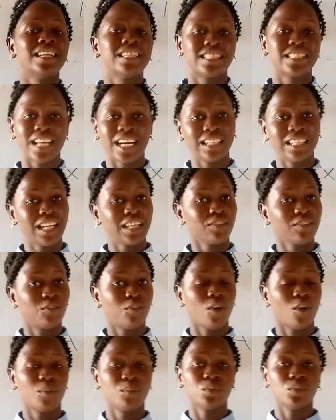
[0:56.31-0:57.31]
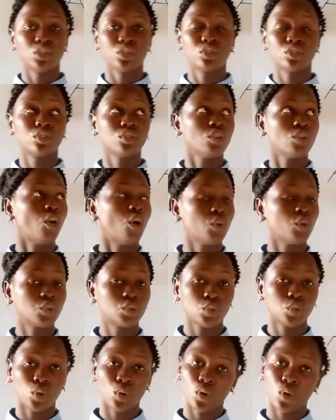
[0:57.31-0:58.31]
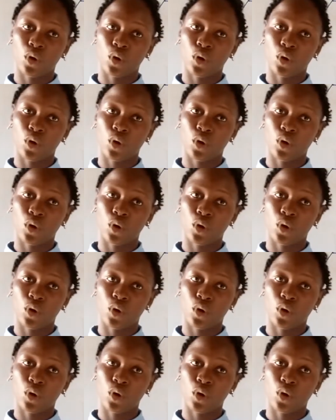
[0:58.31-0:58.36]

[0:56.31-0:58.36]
Standard form is also